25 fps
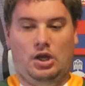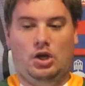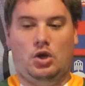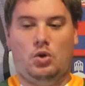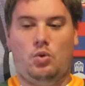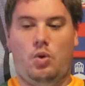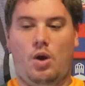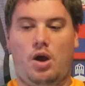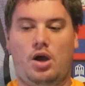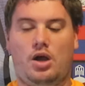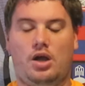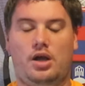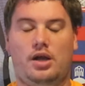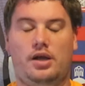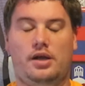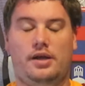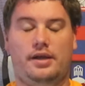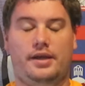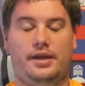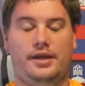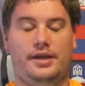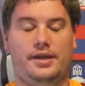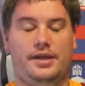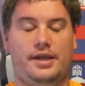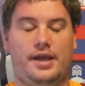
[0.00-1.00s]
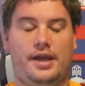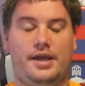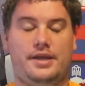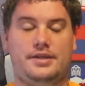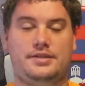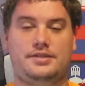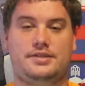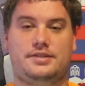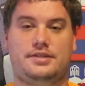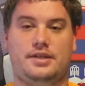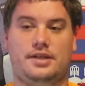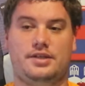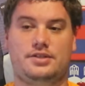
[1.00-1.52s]
Quagga
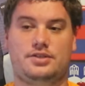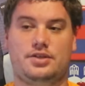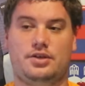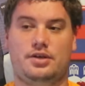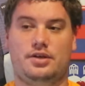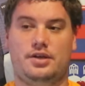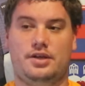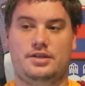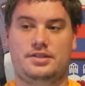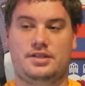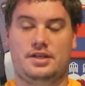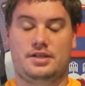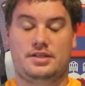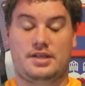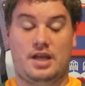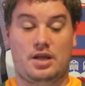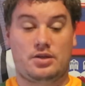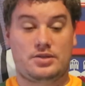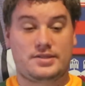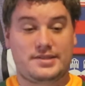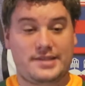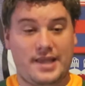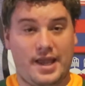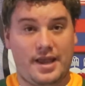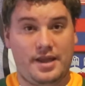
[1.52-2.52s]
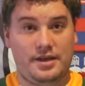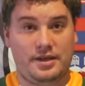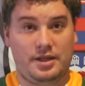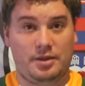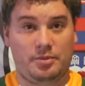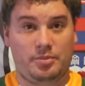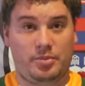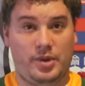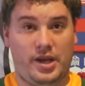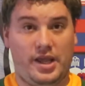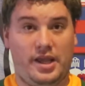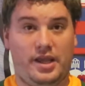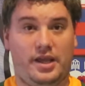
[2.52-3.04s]
is an
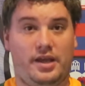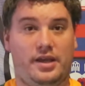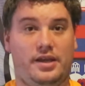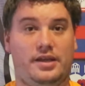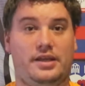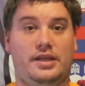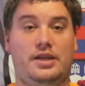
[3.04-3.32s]
outstanding player.